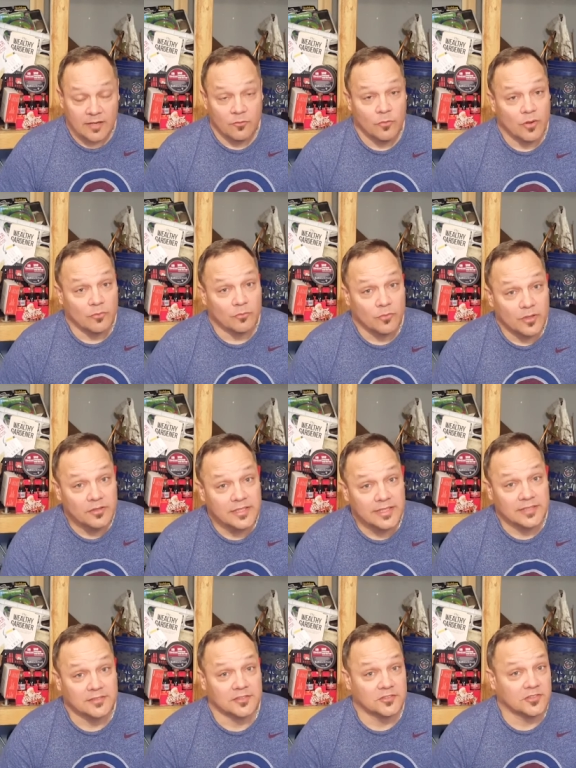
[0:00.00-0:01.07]
What really
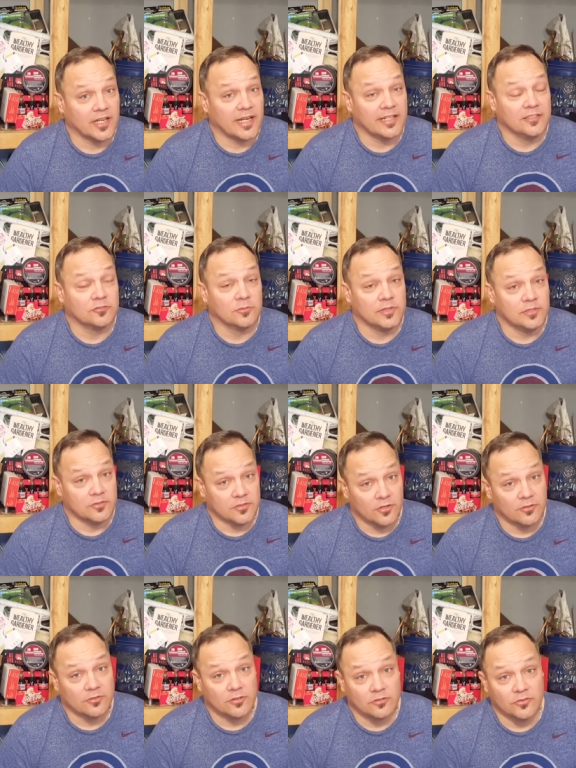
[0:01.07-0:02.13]
gets exciting is when you
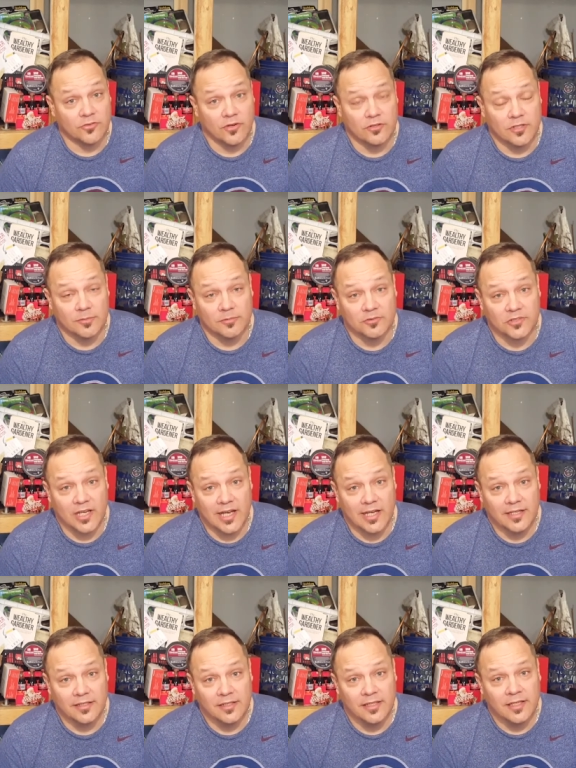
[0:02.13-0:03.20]
turn those phone numbers
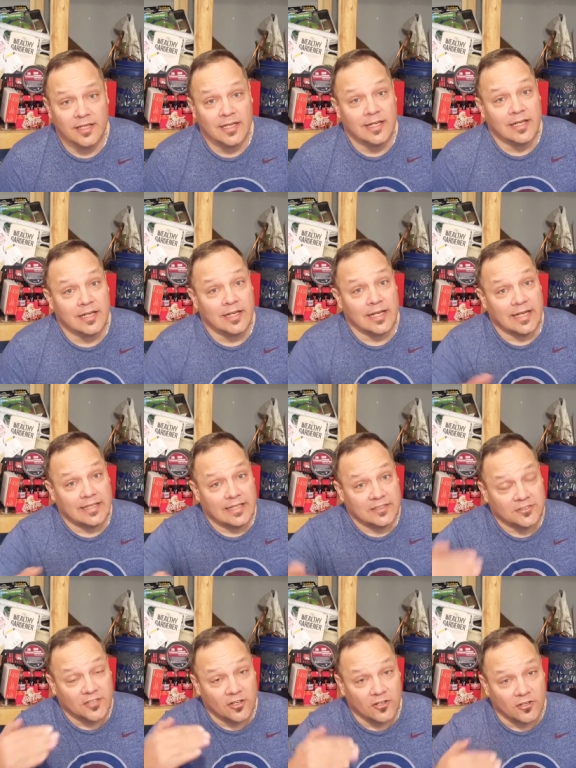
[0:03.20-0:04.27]
on and they
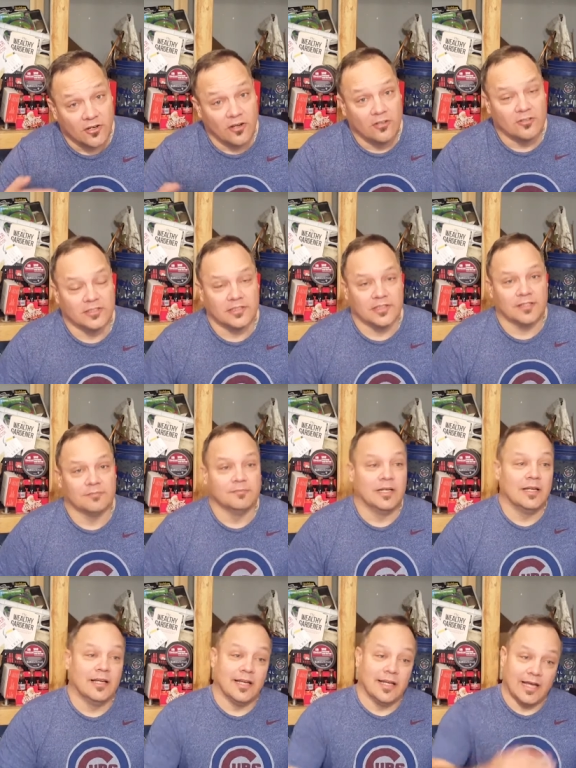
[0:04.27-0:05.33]
start calling you
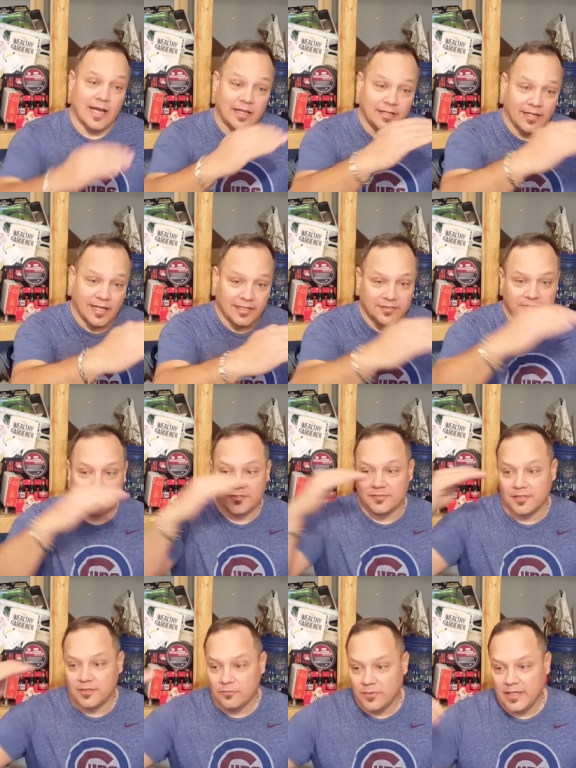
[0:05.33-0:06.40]
on nights
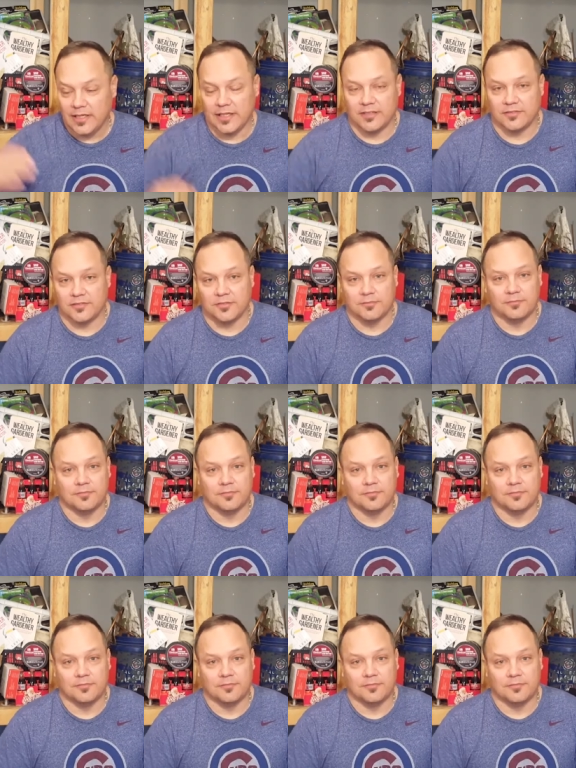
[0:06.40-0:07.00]
and weekends.